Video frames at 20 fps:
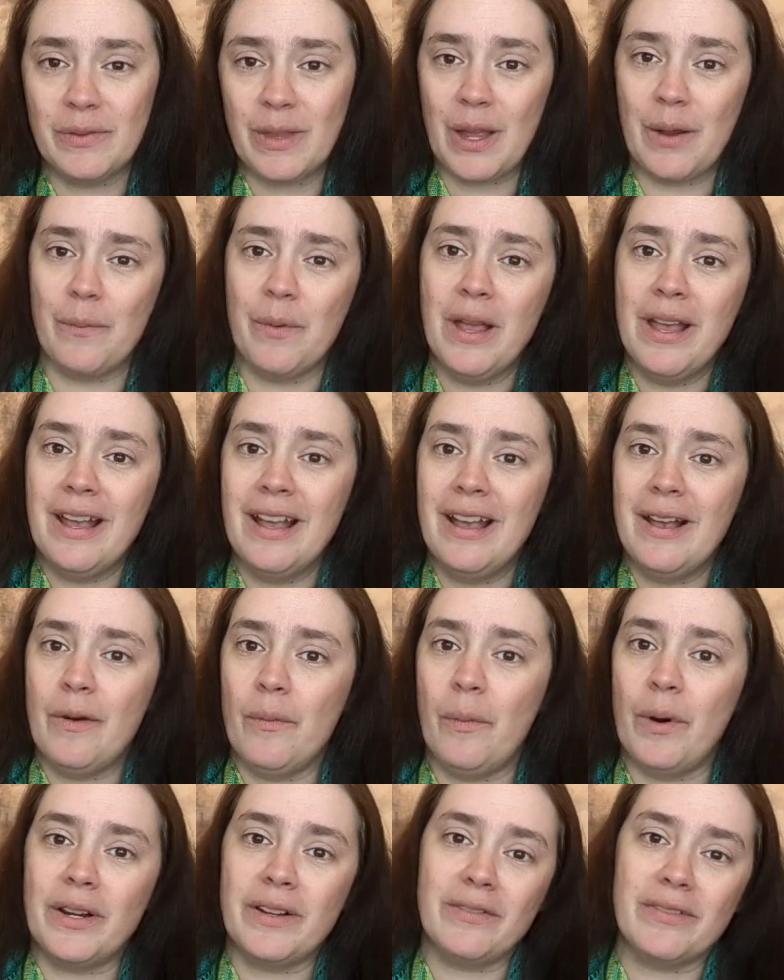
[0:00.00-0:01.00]

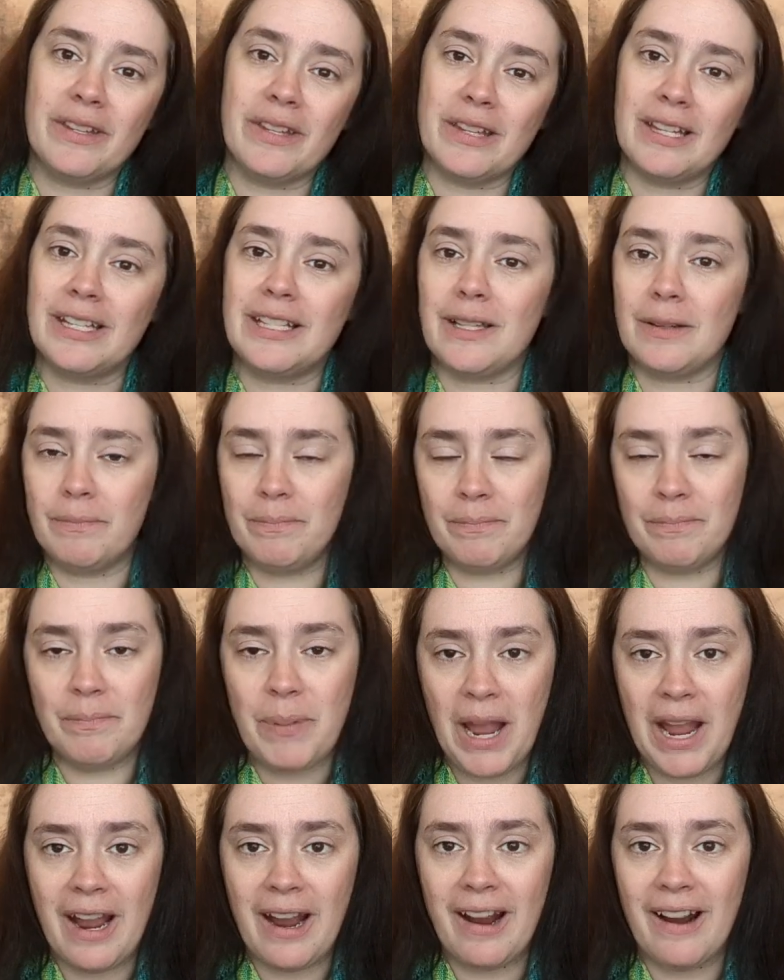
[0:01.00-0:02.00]
There's a
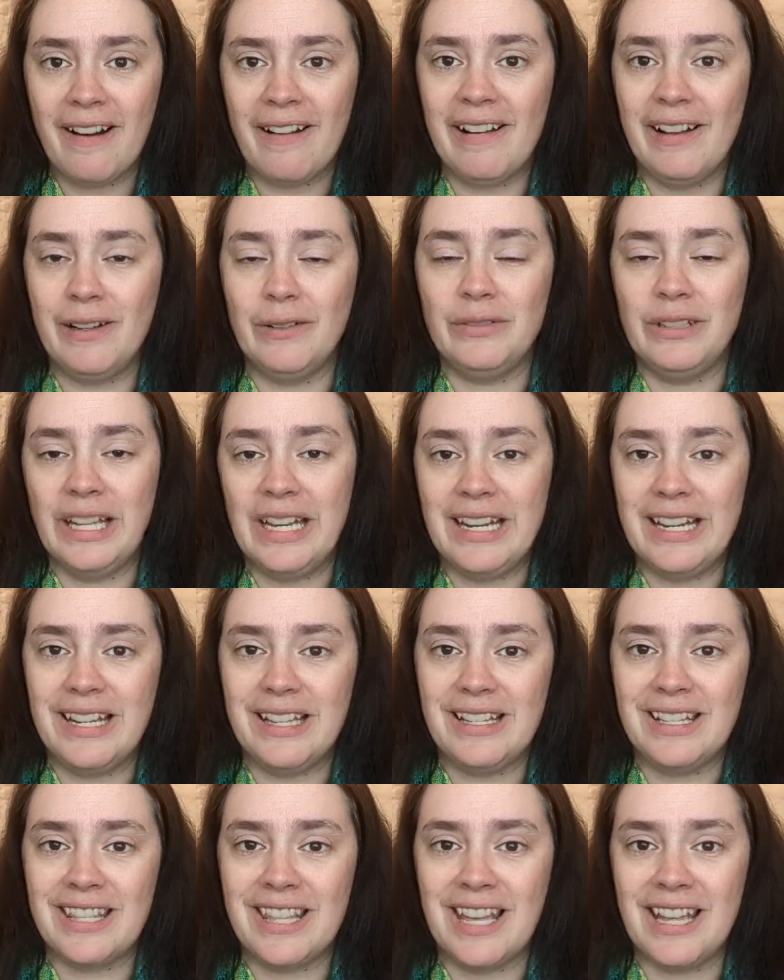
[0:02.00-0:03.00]
pair of
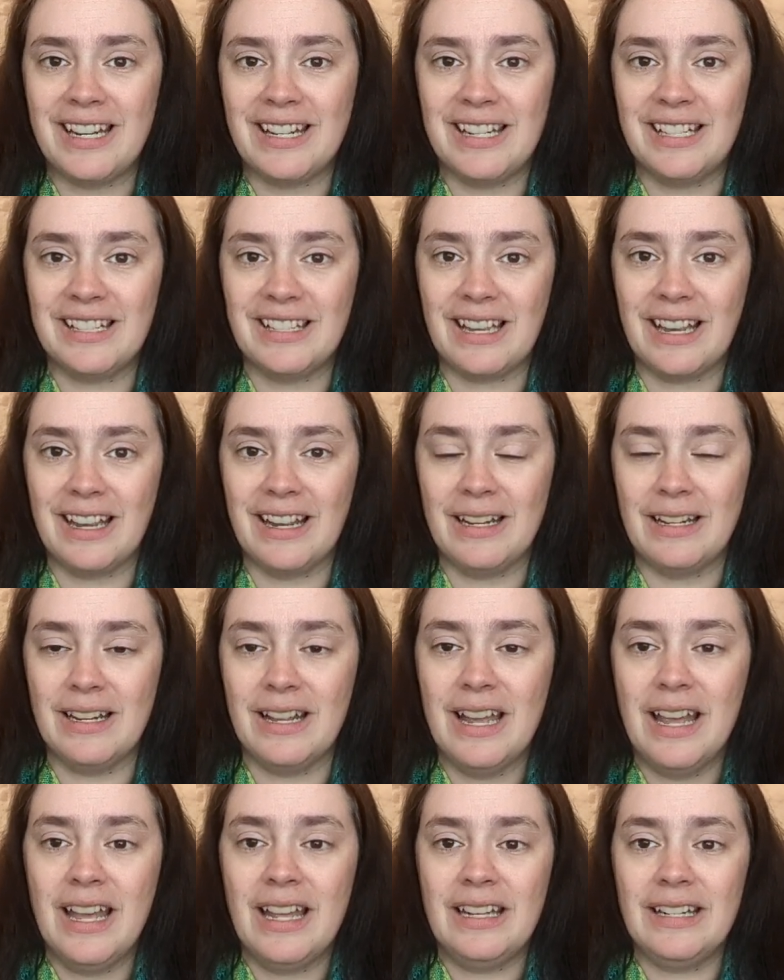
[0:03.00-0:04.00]
ladies that design
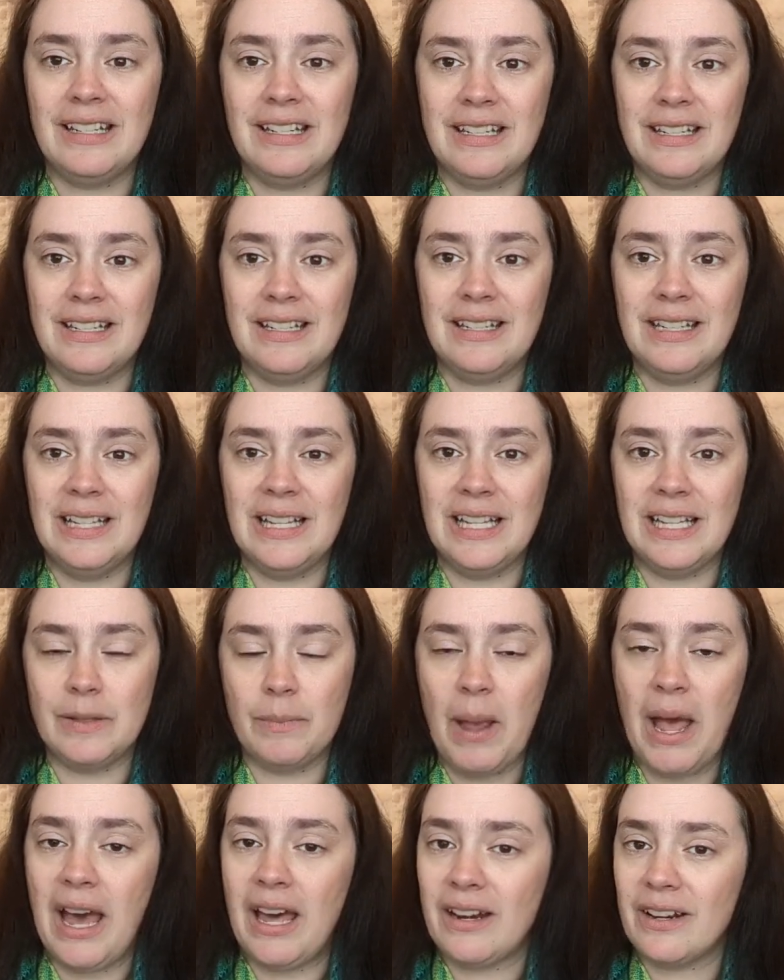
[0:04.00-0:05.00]
these
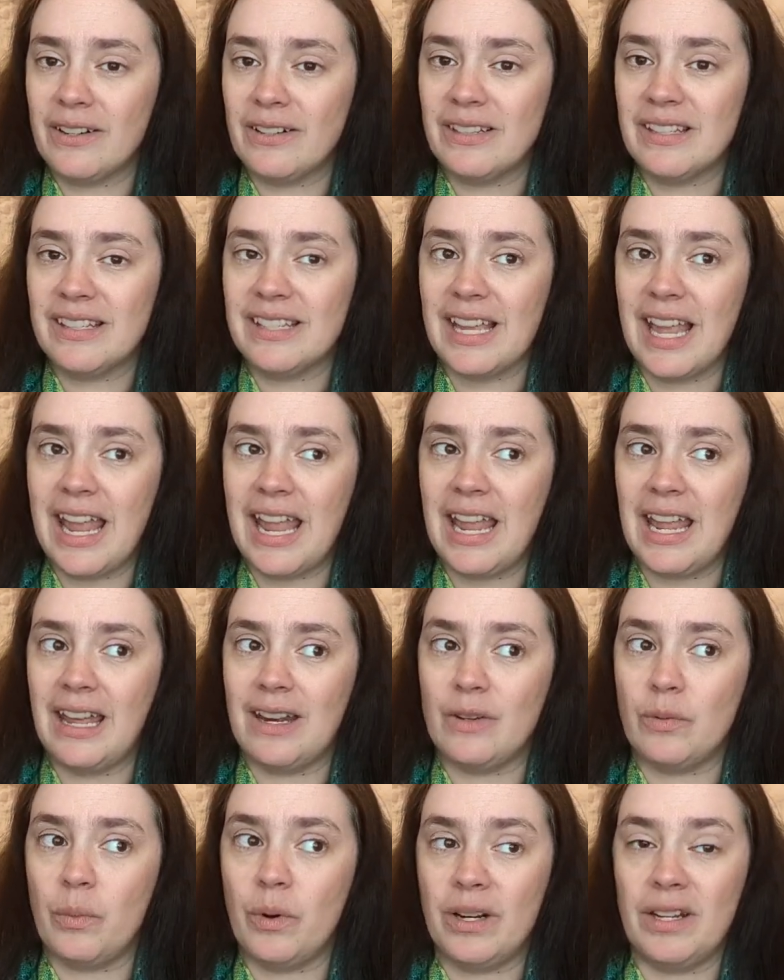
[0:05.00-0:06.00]
patterns,
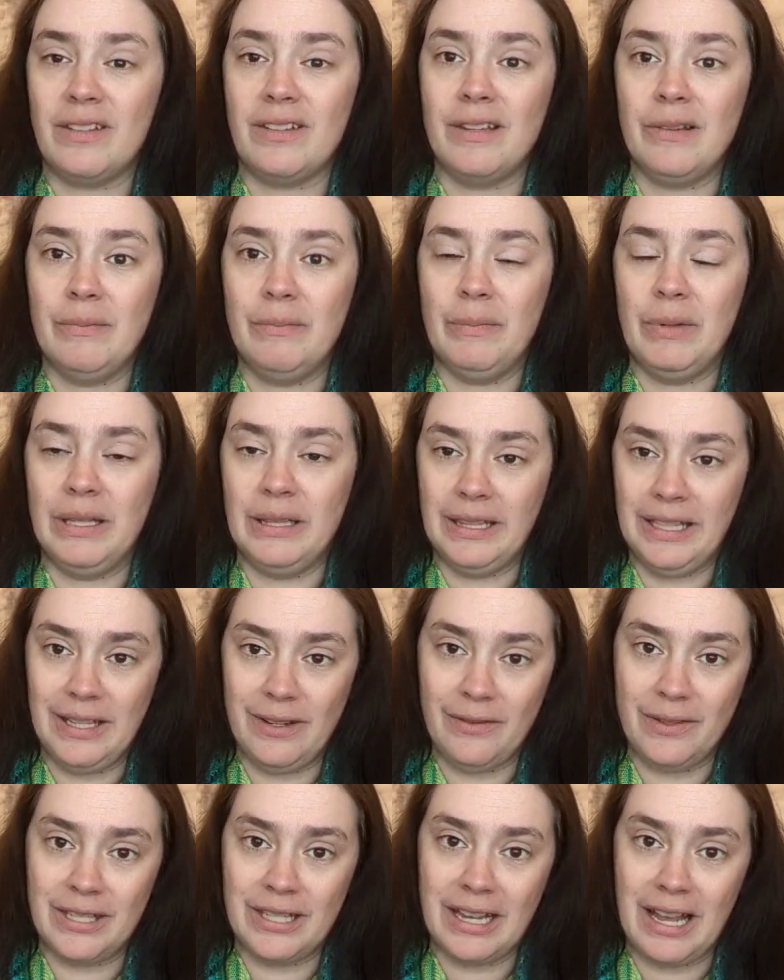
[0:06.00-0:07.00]
and one of them
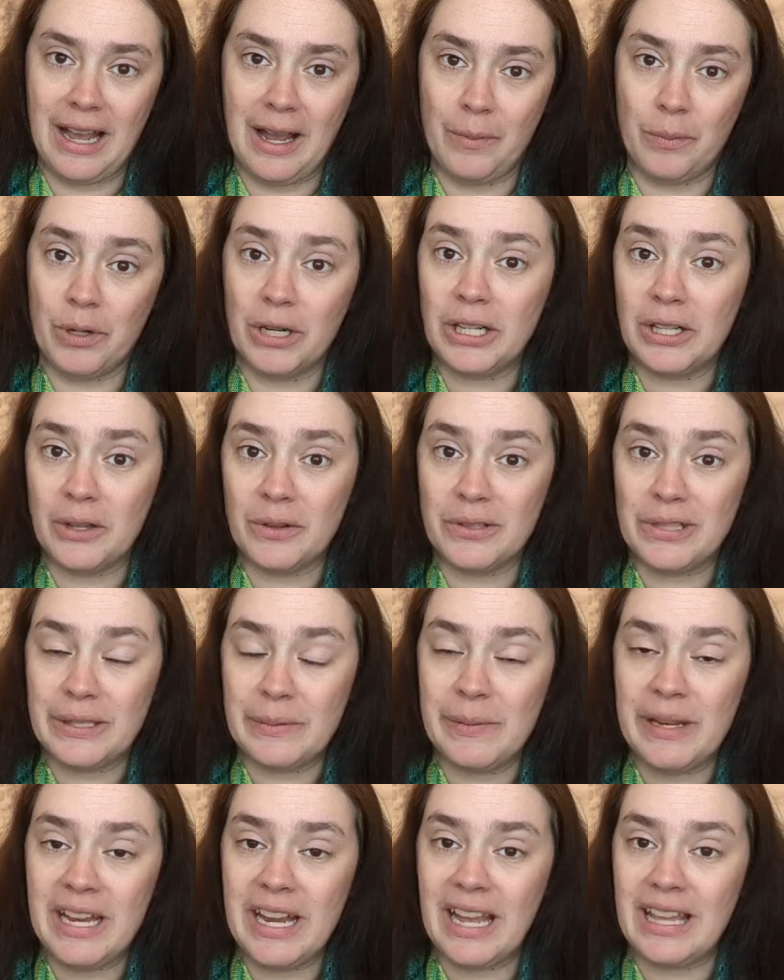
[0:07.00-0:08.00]
lives pretty close to
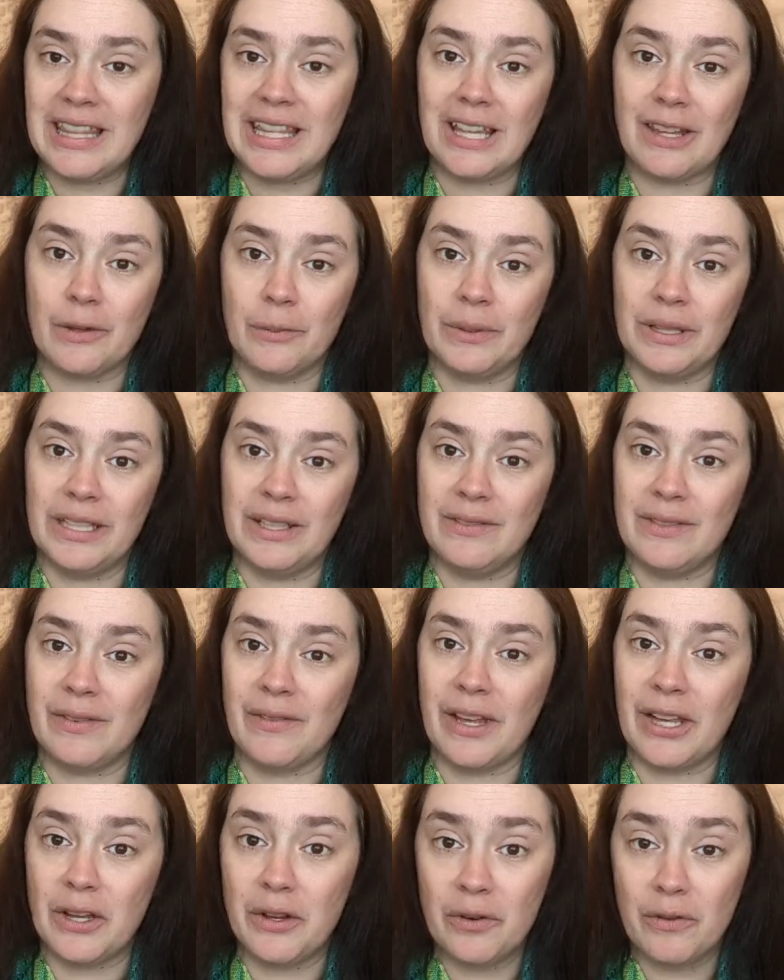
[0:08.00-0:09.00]
me, and the other one lives in
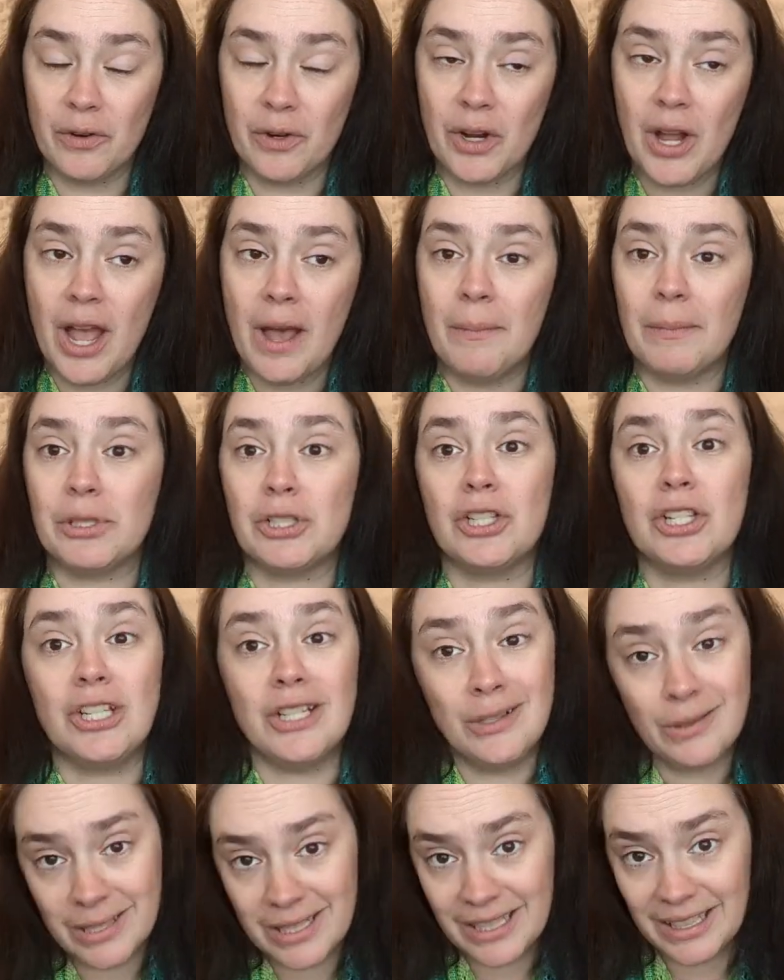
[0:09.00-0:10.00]
Vancouver, but she
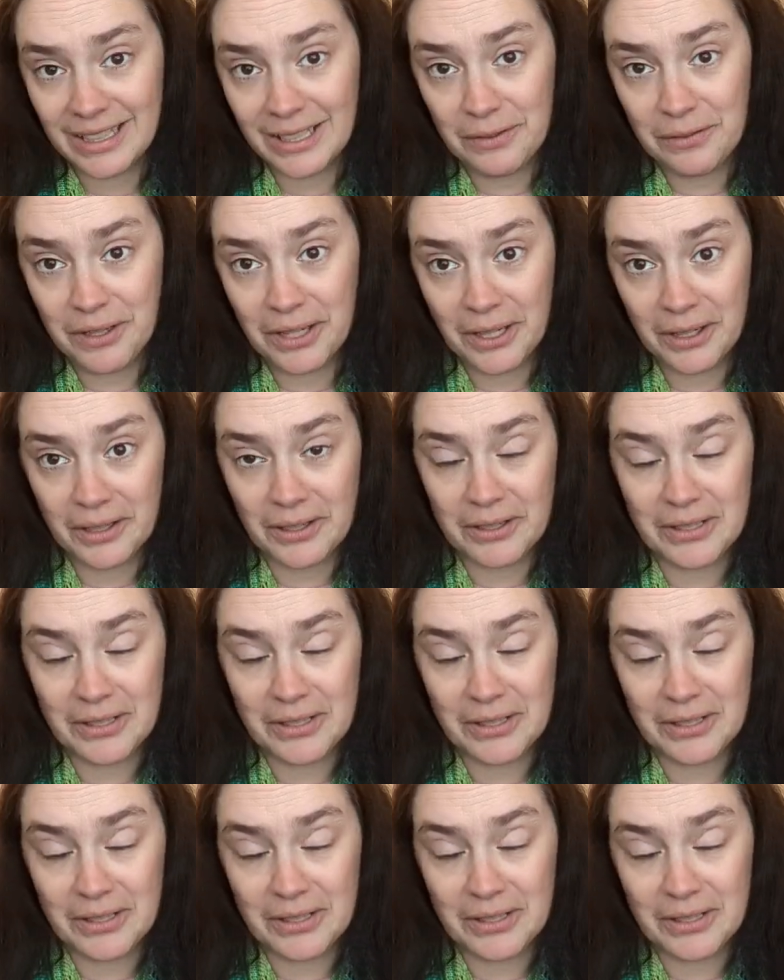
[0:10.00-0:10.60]
used to live here.